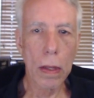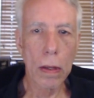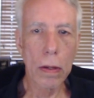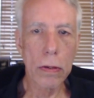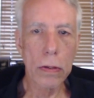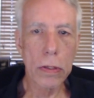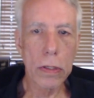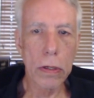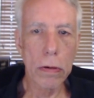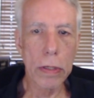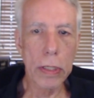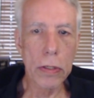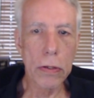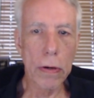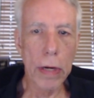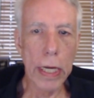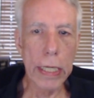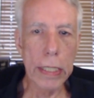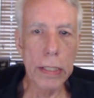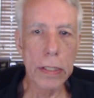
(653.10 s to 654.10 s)
So he
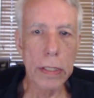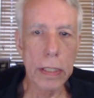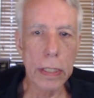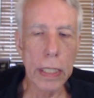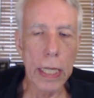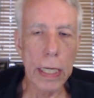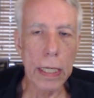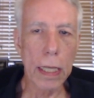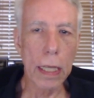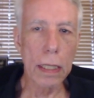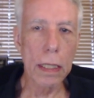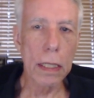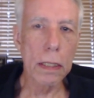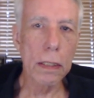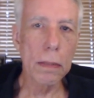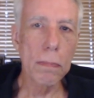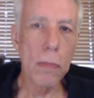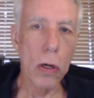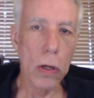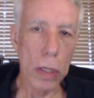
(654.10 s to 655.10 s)
tries to get a little
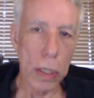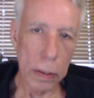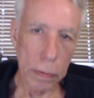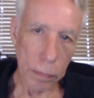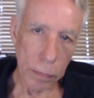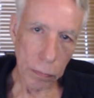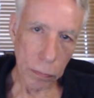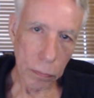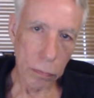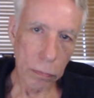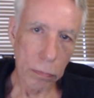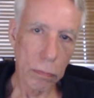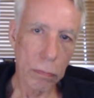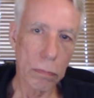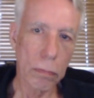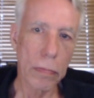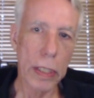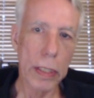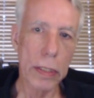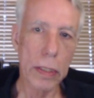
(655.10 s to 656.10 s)
more.
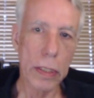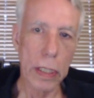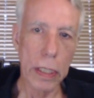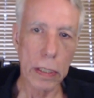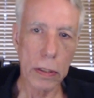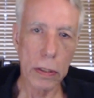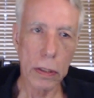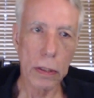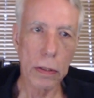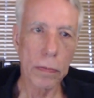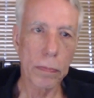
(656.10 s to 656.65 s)
Makes sense.